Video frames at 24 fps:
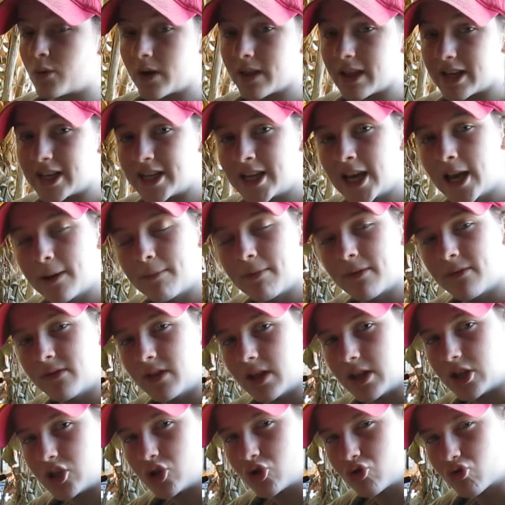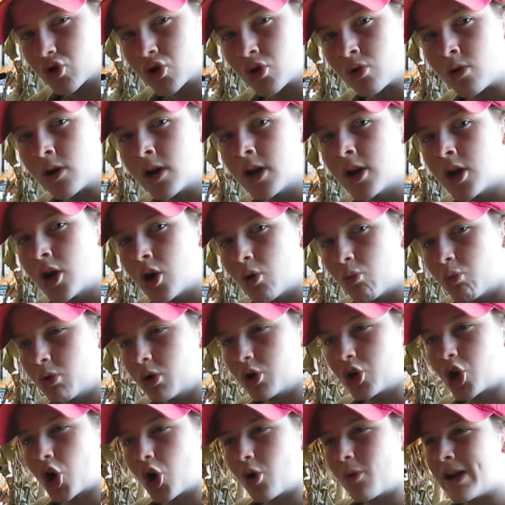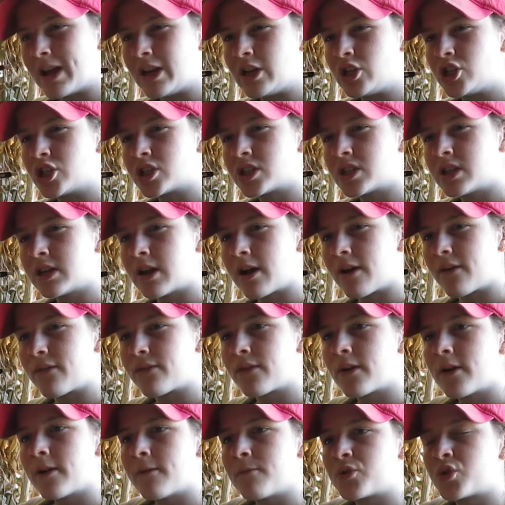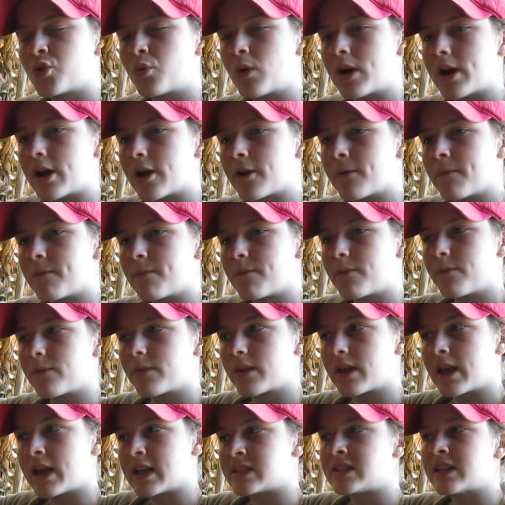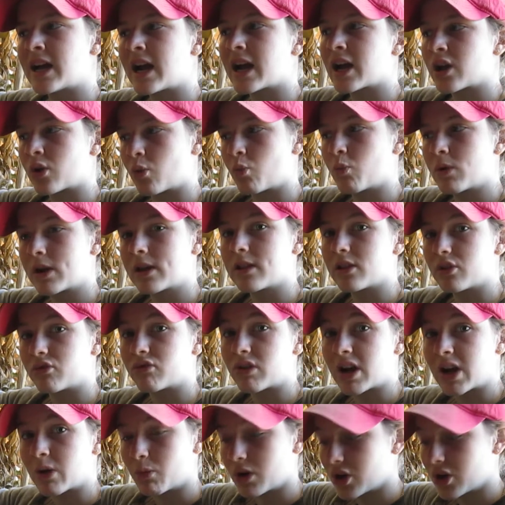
the tip of the screw will go in just enough to where it's not going to wiggle around while